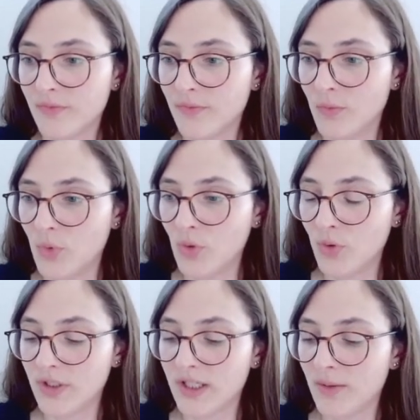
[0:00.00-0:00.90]

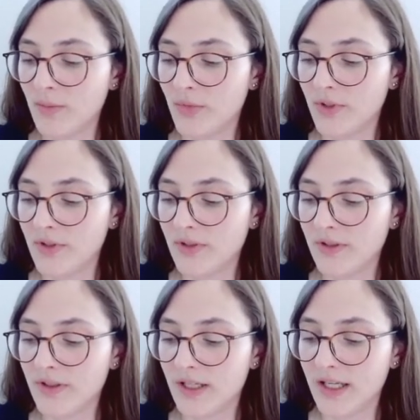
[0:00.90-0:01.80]
port number,
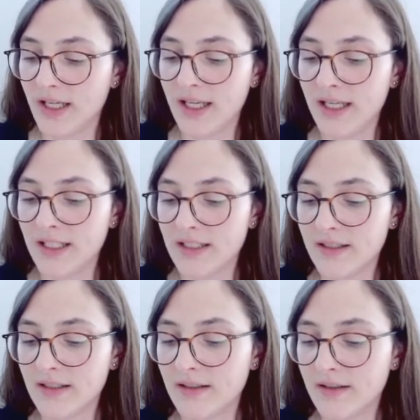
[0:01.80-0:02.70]

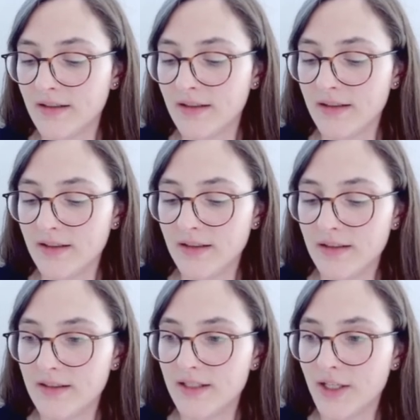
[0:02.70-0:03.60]
and
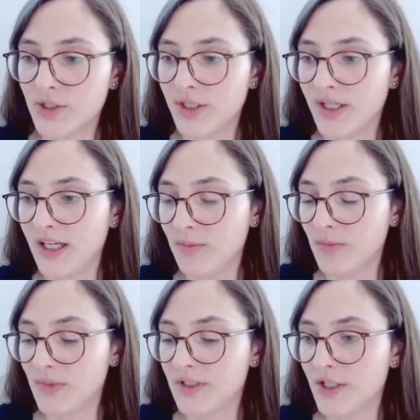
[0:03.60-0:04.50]
session
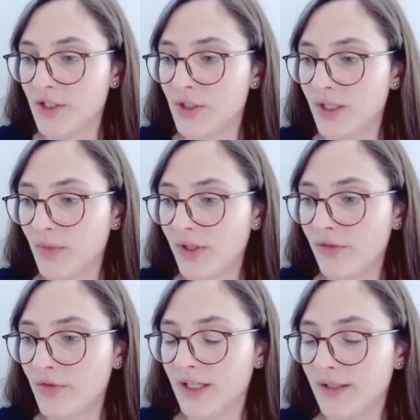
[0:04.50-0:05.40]
name, session number
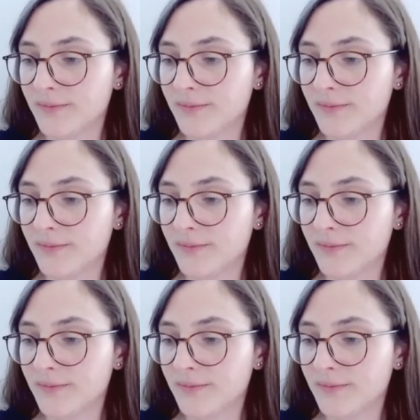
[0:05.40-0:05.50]
3.